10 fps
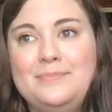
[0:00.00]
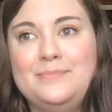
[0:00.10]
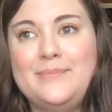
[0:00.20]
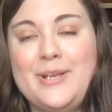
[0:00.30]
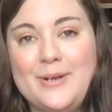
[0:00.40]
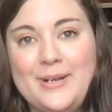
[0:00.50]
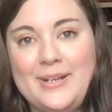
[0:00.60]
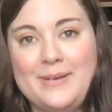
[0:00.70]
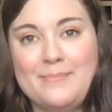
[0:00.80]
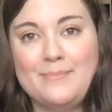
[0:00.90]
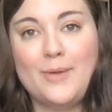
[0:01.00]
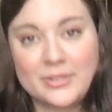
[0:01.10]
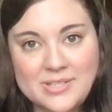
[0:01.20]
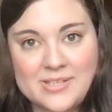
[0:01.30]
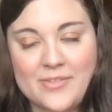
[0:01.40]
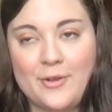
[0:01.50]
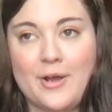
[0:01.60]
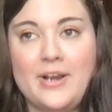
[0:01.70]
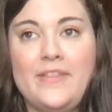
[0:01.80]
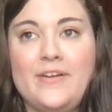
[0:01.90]
here in Malden, South
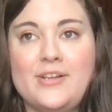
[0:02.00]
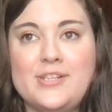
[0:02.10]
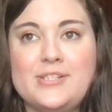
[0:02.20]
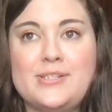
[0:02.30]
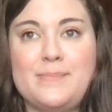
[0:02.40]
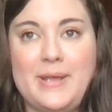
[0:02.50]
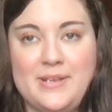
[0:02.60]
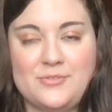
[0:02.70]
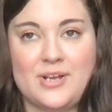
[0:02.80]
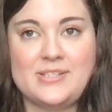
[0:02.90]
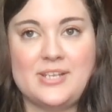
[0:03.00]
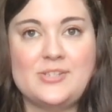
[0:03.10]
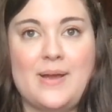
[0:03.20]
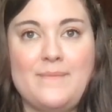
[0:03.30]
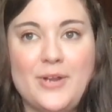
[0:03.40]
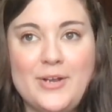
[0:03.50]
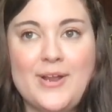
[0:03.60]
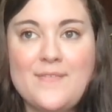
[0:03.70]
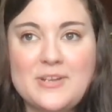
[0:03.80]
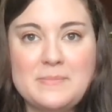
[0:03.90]
Carolina, there is Panda's Crossing. So I'm very
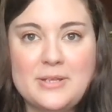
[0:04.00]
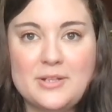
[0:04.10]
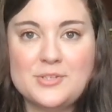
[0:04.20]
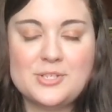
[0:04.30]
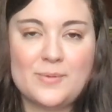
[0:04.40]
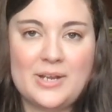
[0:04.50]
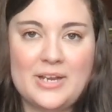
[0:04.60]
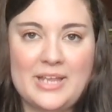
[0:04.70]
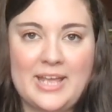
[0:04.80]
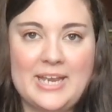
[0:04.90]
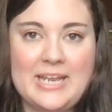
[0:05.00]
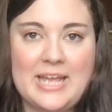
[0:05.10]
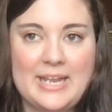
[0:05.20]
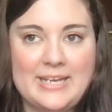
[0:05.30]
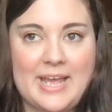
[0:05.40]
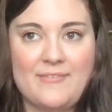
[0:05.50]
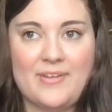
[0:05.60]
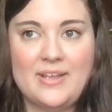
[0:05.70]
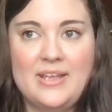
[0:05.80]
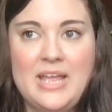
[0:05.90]
grateful to be close to one again and have
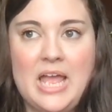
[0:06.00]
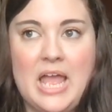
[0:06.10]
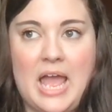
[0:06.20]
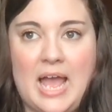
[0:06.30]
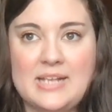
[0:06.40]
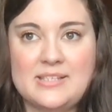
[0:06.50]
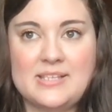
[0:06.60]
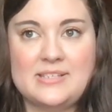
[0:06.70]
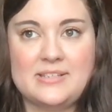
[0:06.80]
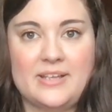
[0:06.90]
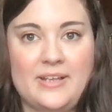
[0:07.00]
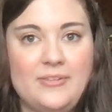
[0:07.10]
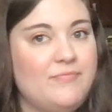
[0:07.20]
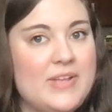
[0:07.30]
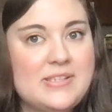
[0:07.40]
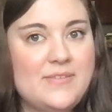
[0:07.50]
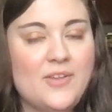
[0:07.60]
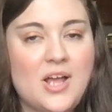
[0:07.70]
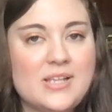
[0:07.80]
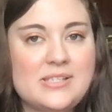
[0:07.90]
access to like fancy
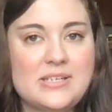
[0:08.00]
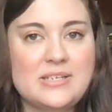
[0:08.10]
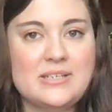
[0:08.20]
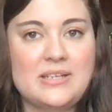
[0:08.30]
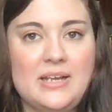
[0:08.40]
floss and,